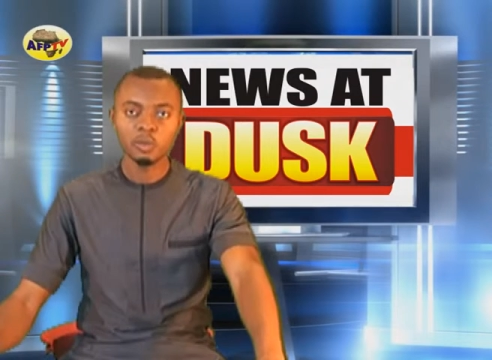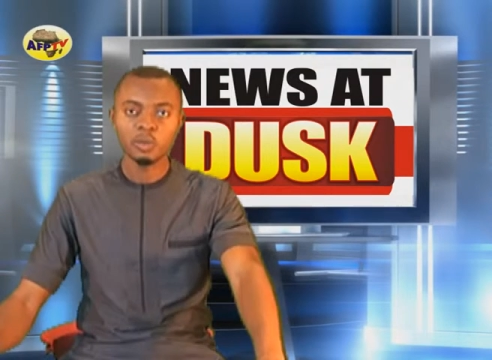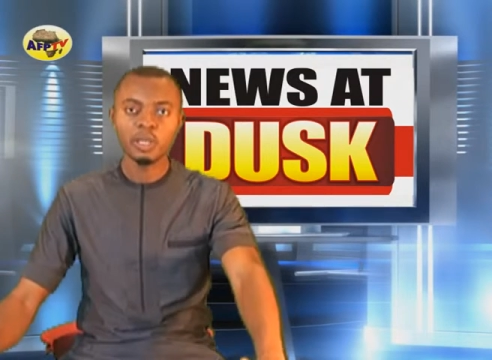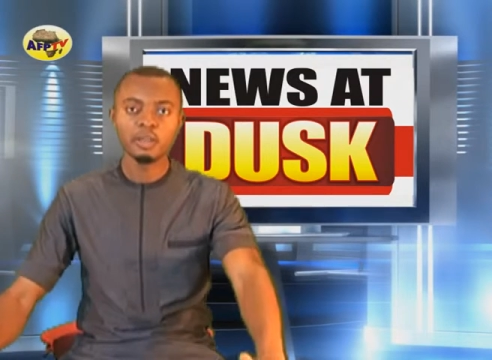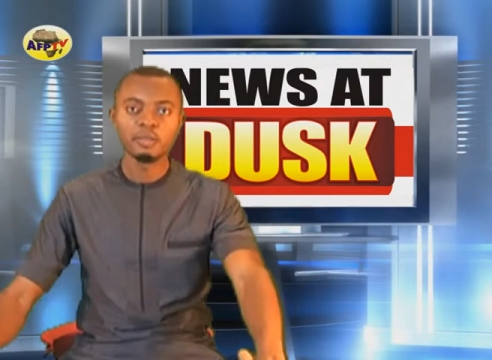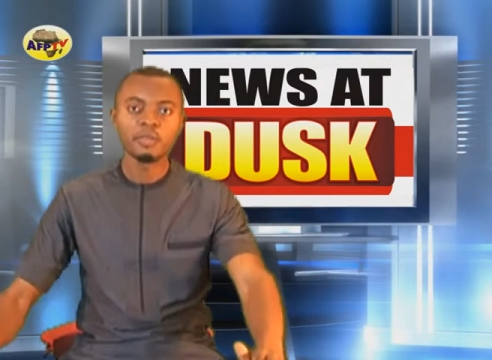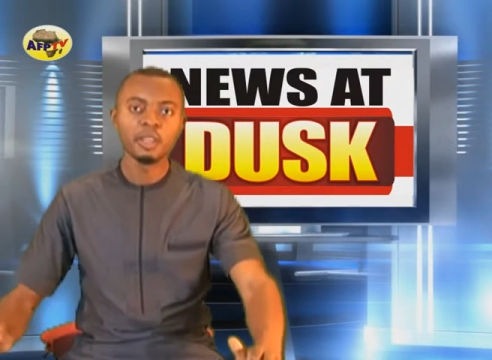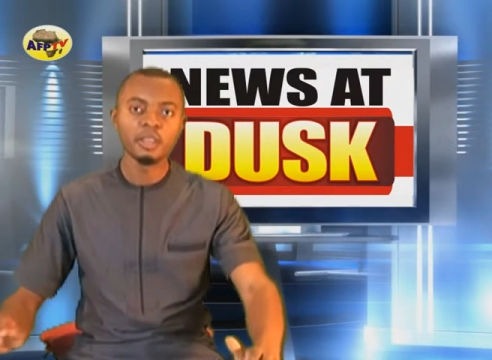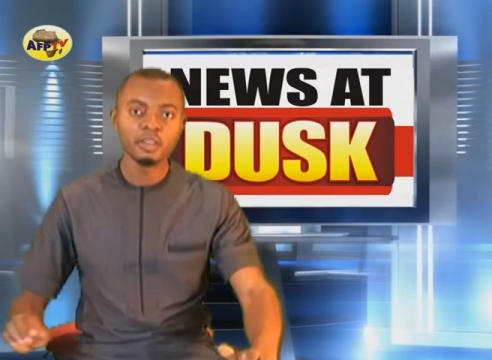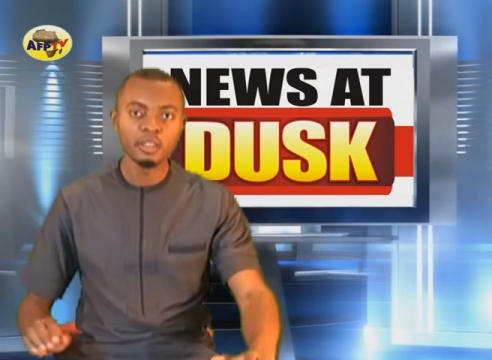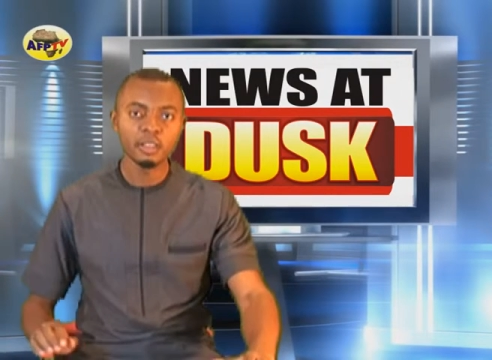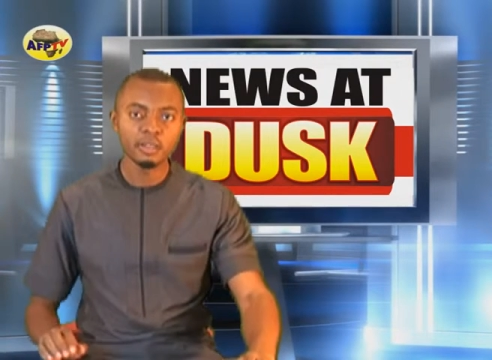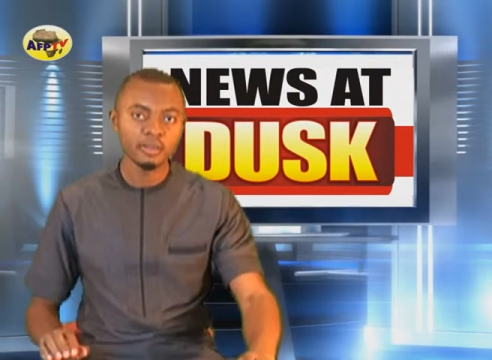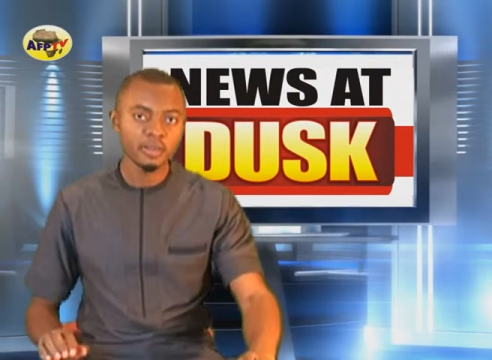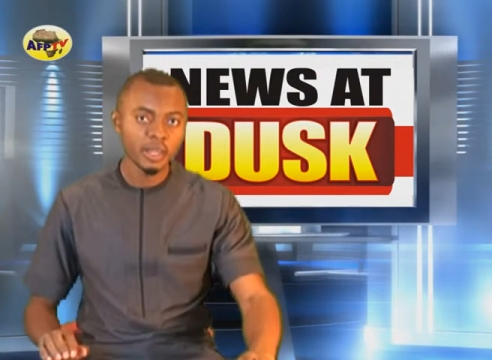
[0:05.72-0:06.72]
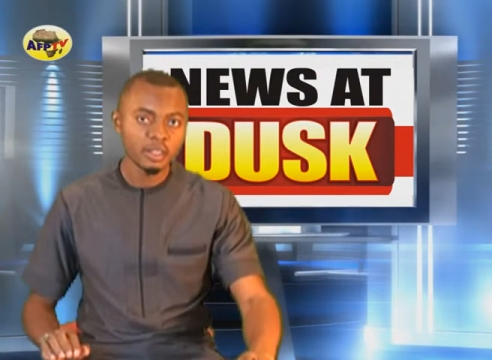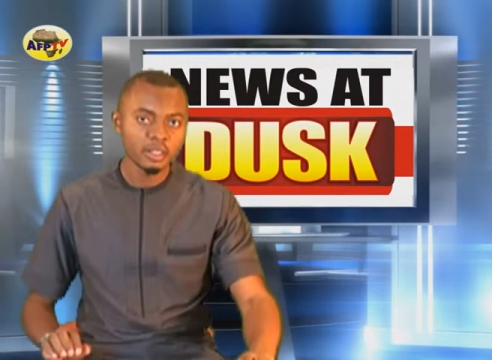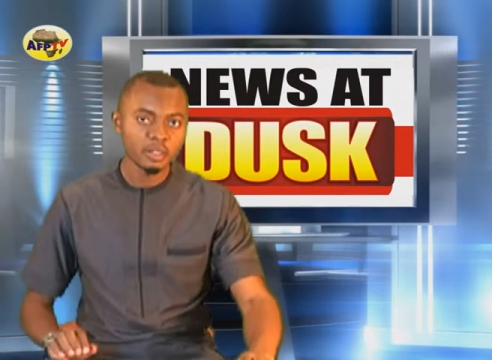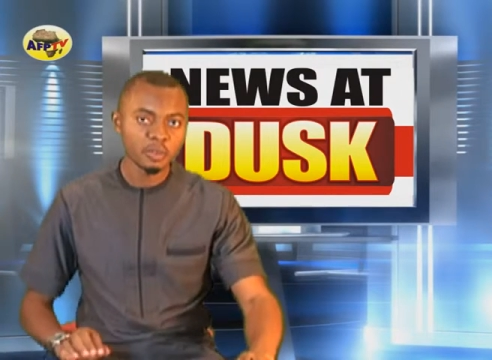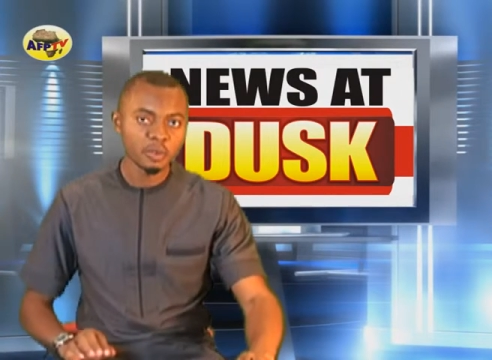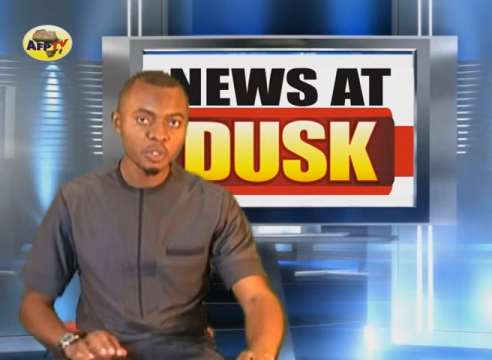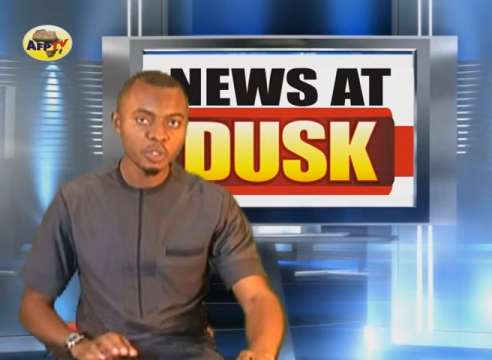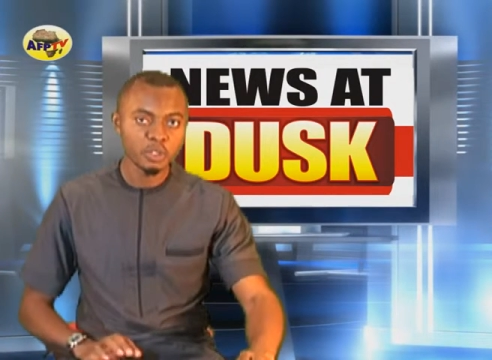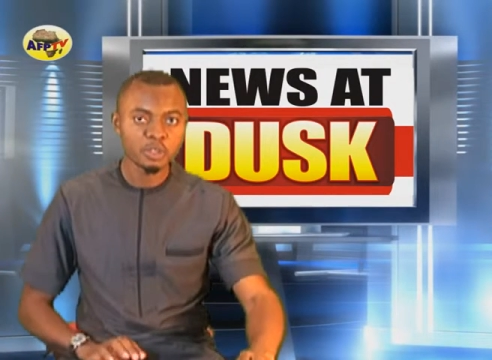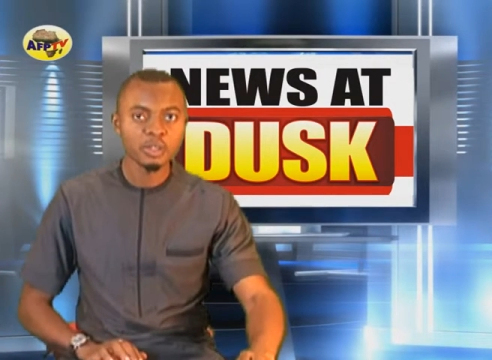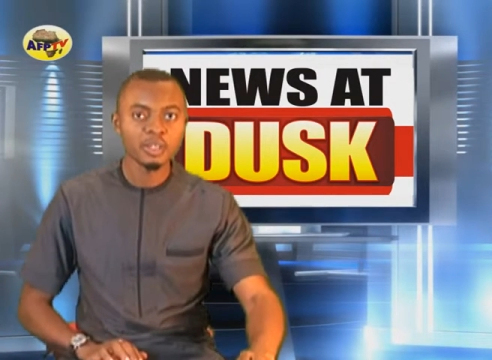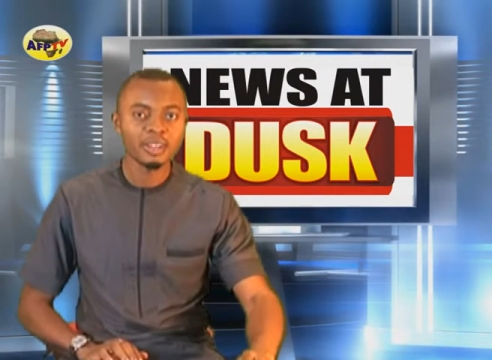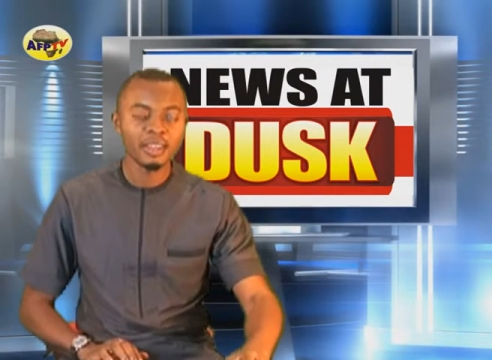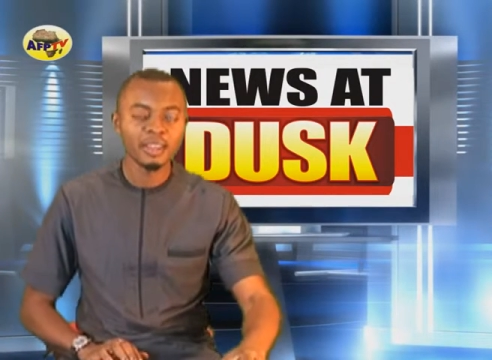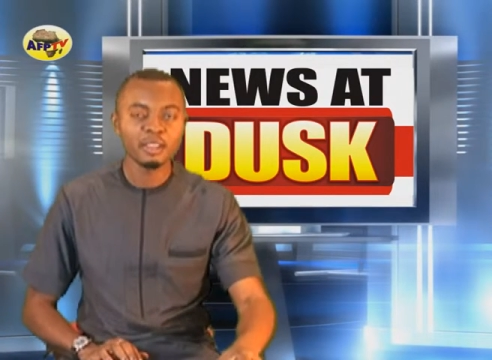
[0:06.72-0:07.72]
good evening. Thanks for
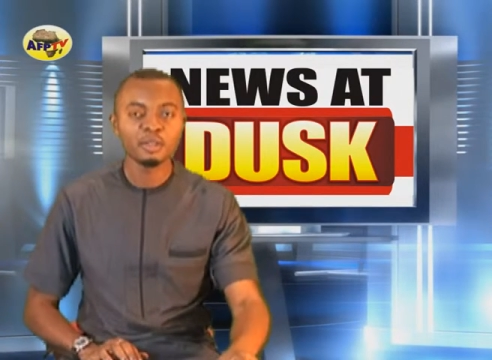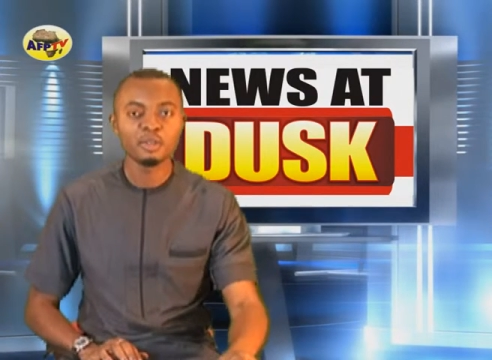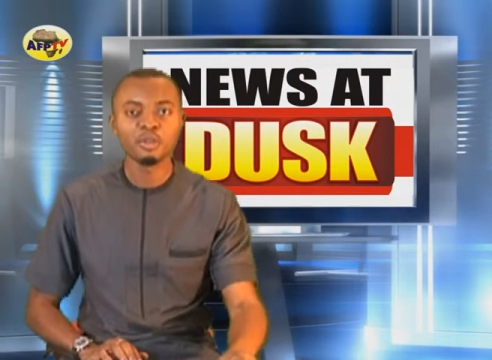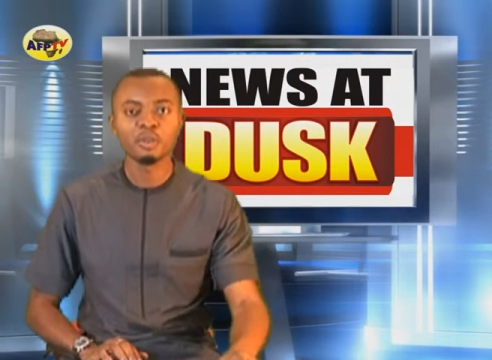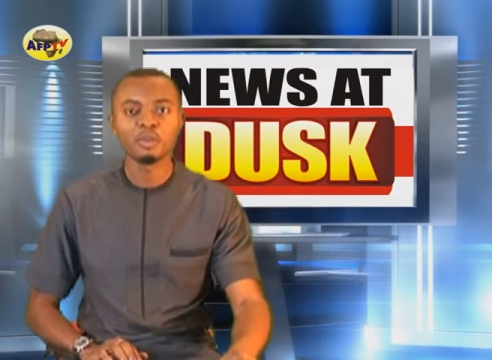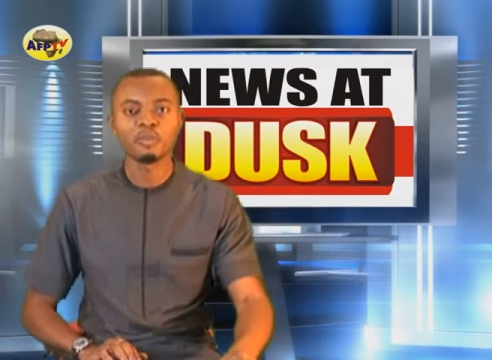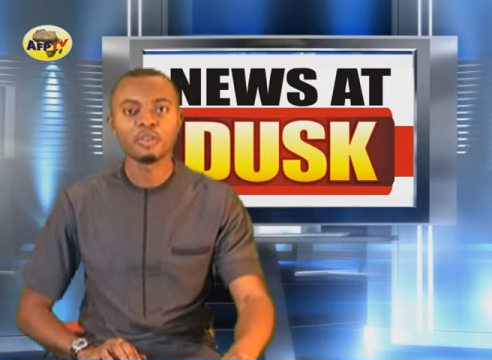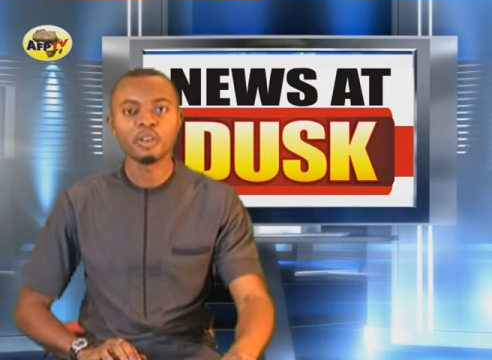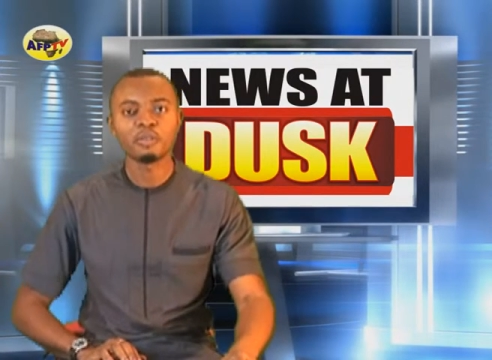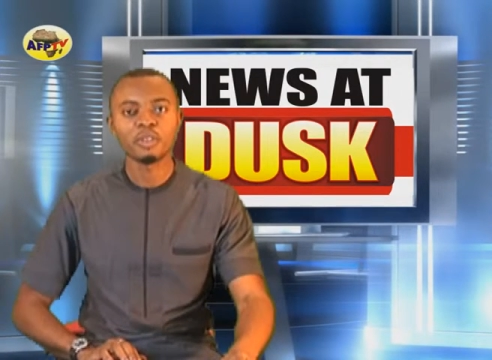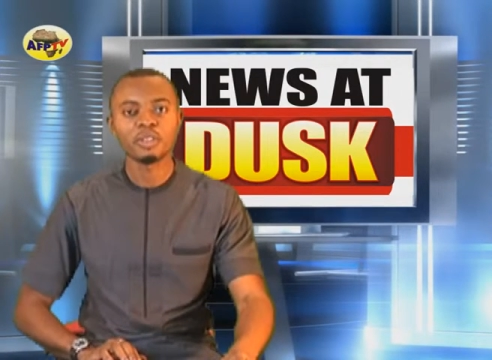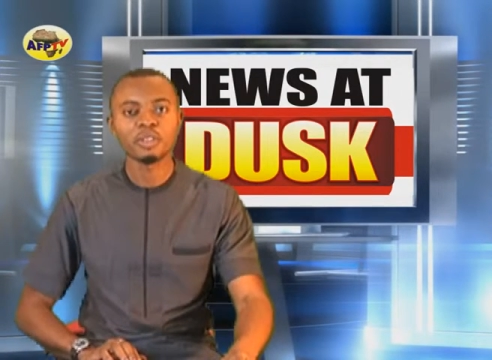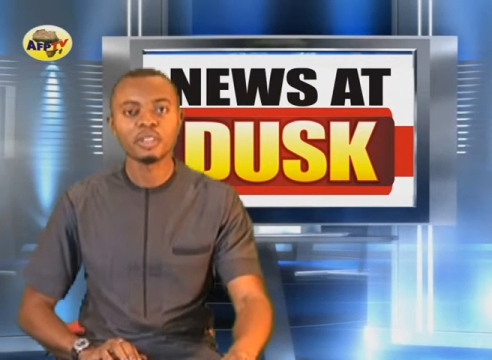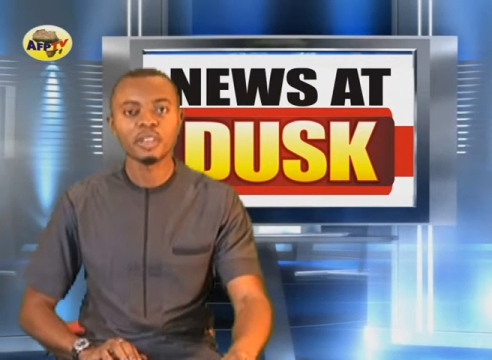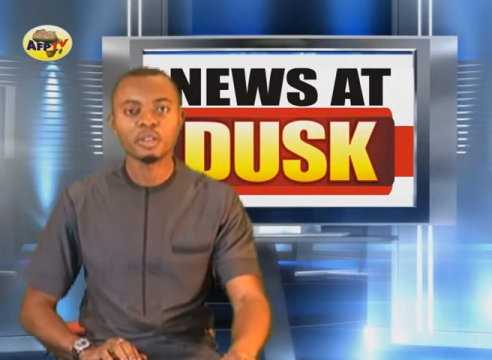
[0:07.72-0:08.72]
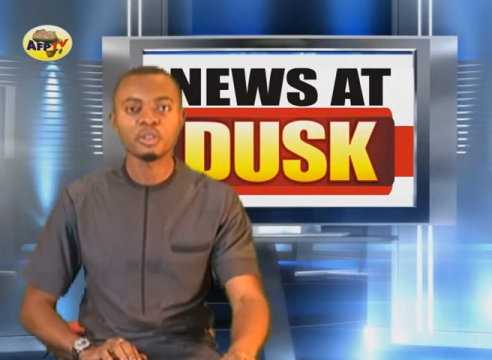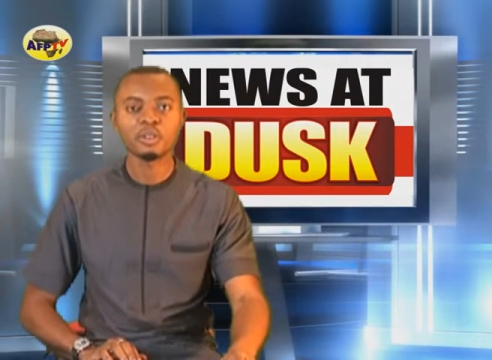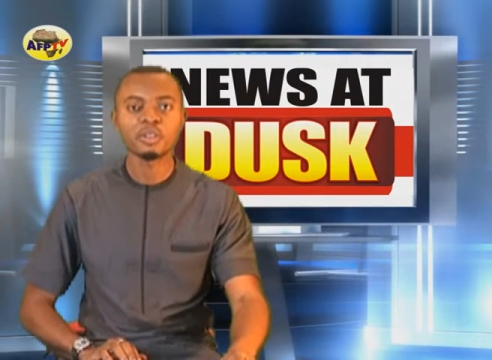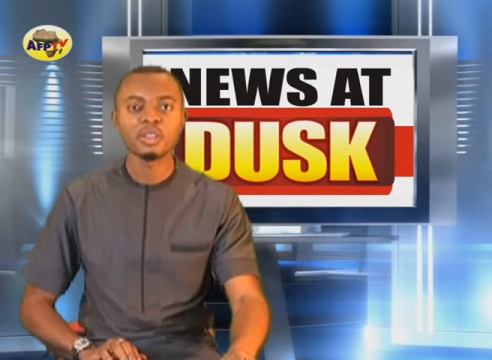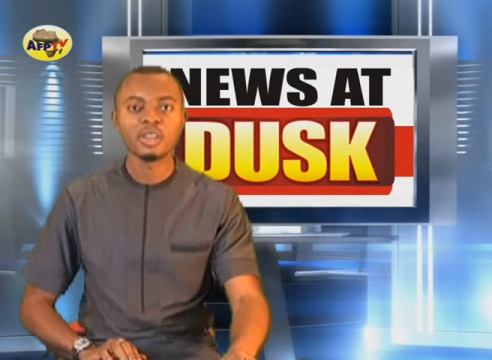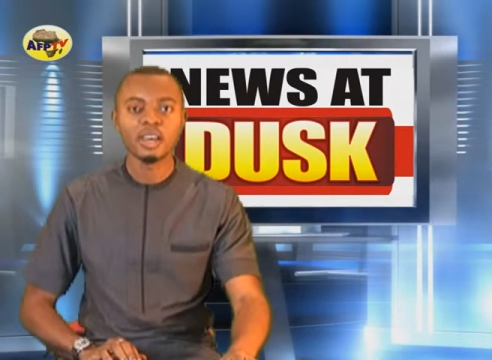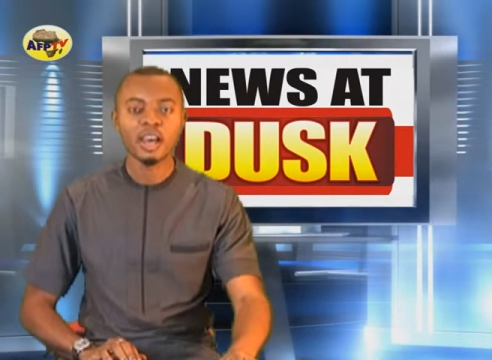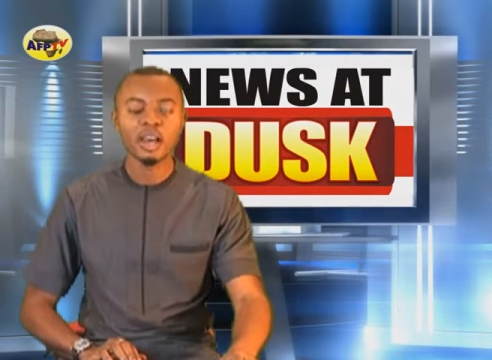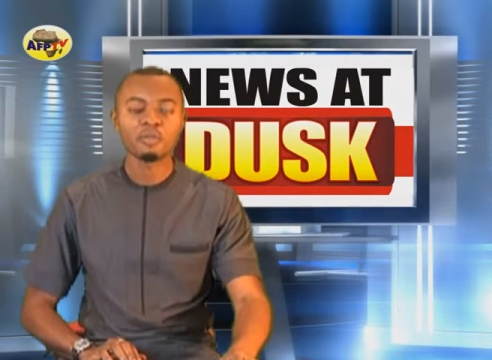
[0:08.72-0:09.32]
tuning into your favorite station,